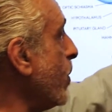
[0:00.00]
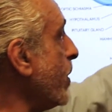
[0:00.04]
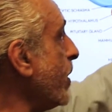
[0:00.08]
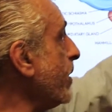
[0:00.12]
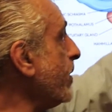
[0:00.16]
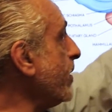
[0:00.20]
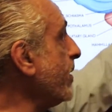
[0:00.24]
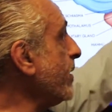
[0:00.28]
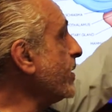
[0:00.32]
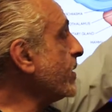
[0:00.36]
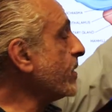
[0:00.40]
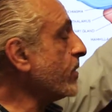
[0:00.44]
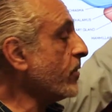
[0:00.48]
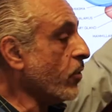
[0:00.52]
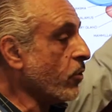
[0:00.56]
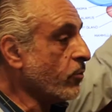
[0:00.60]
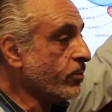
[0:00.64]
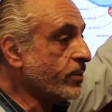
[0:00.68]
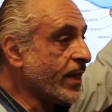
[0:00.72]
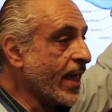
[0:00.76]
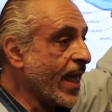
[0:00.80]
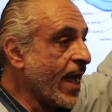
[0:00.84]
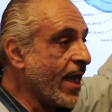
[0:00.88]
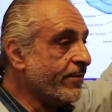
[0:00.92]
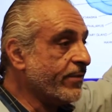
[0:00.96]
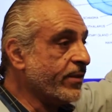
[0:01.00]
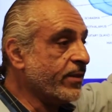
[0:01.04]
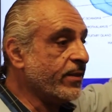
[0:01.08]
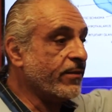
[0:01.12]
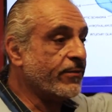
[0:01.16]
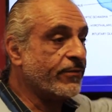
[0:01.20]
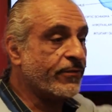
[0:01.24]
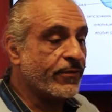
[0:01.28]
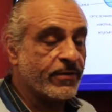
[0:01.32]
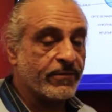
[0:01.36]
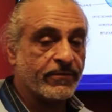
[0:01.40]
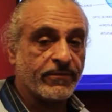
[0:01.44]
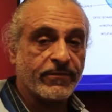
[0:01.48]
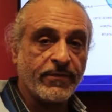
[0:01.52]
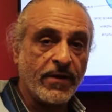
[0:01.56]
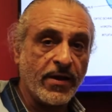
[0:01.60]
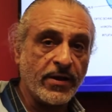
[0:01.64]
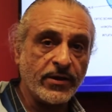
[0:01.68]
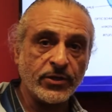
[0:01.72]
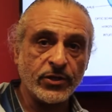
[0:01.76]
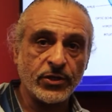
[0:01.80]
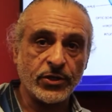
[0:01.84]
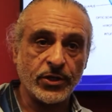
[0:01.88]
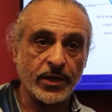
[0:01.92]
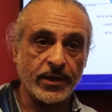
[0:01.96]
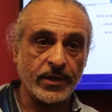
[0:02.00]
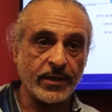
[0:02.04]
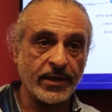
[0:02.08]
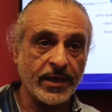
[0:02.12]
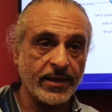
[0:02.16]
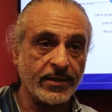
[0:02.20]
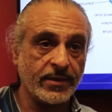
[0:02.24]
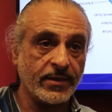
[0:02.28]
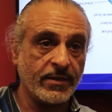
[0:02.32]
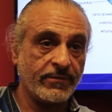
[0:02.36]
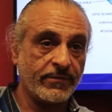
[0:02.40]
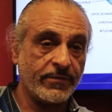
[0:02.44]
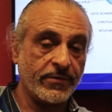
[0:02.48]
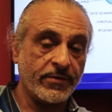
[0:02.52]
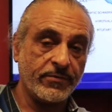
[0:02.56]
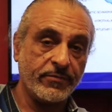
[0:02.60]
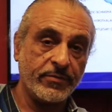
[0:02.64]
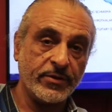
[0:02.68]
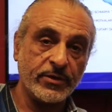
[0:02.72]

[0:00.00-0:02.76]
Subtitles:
one of these lobes have a different function and different